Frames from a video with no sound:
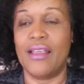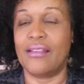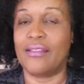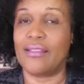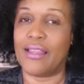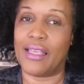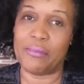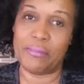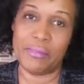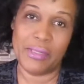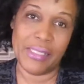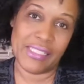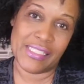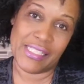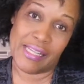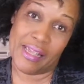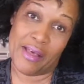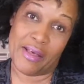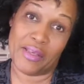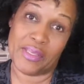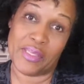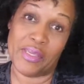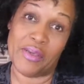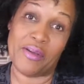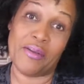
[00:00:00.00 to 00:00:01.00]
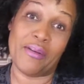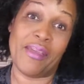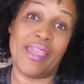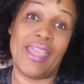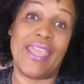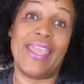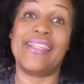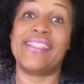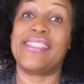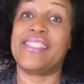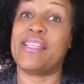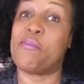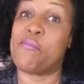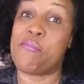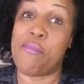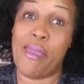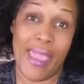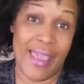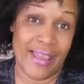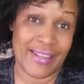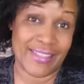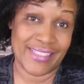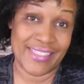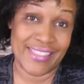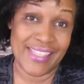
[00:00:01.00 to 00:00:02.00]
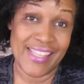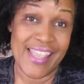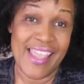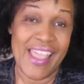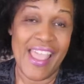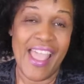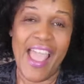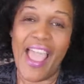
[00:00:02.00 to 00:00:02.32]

Let me tell you, it's a mess.